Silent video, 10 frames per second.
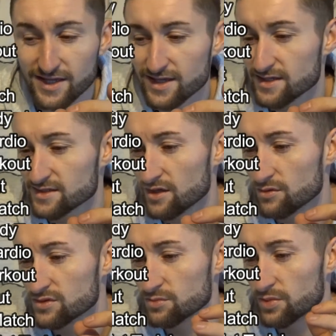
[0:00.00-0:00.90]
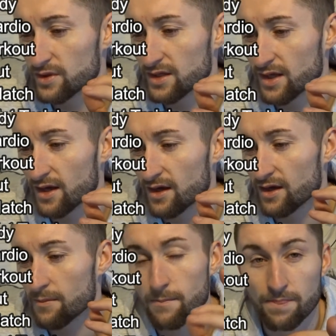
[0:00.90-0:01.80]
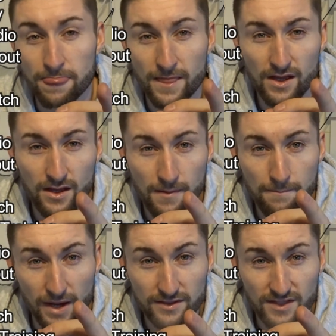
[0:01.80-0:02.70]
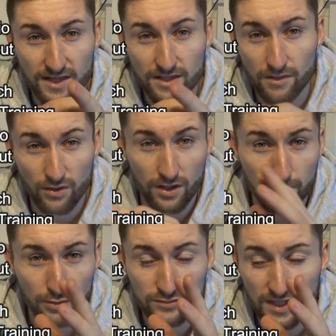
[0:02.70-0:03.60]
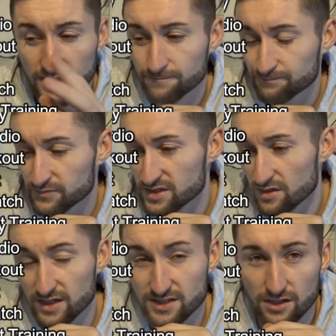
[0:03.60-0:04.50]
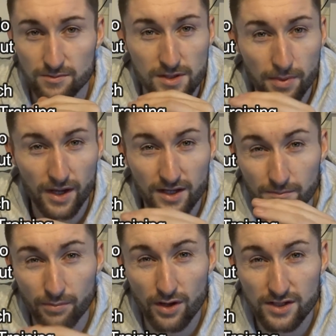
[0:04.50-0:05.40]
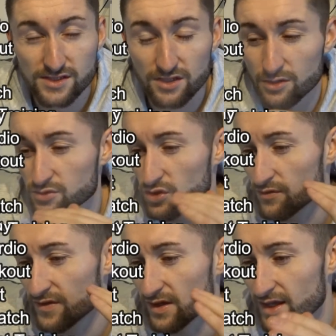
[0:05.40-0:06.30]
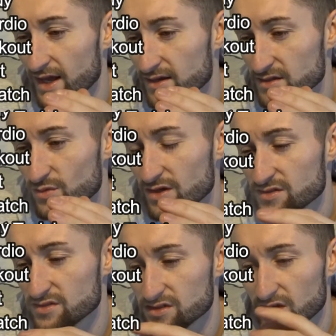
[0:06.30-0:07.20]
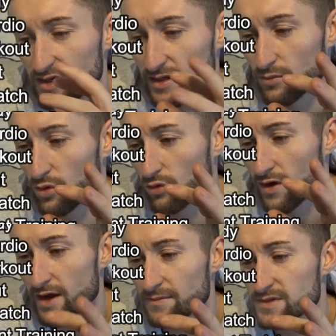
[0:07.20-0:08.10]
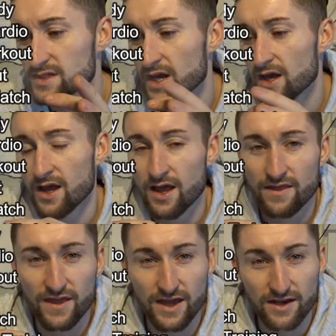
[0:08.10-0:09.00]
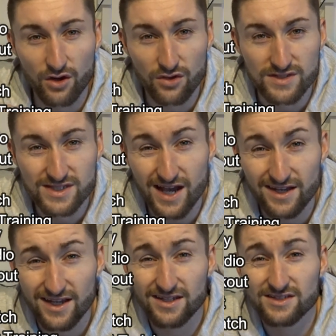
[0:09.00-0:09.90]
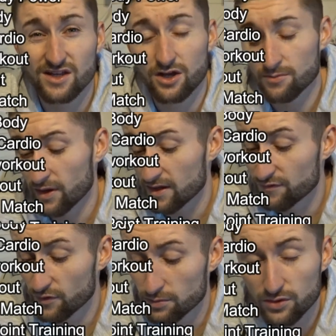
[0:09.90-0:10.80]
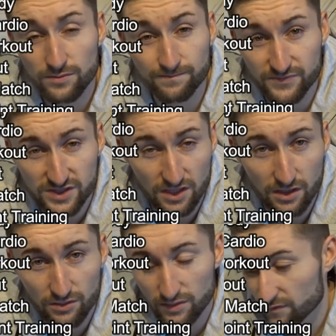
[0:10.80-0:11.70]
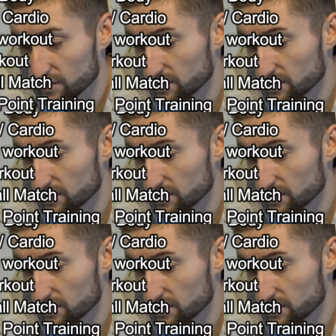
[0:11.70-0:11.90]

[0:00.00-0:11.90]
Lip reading: is going to be back day, like pull day, so that's going to be back and buys, hypertrophy again as well, so slightly more reps. Then on Saturdays I play football, so if you didn't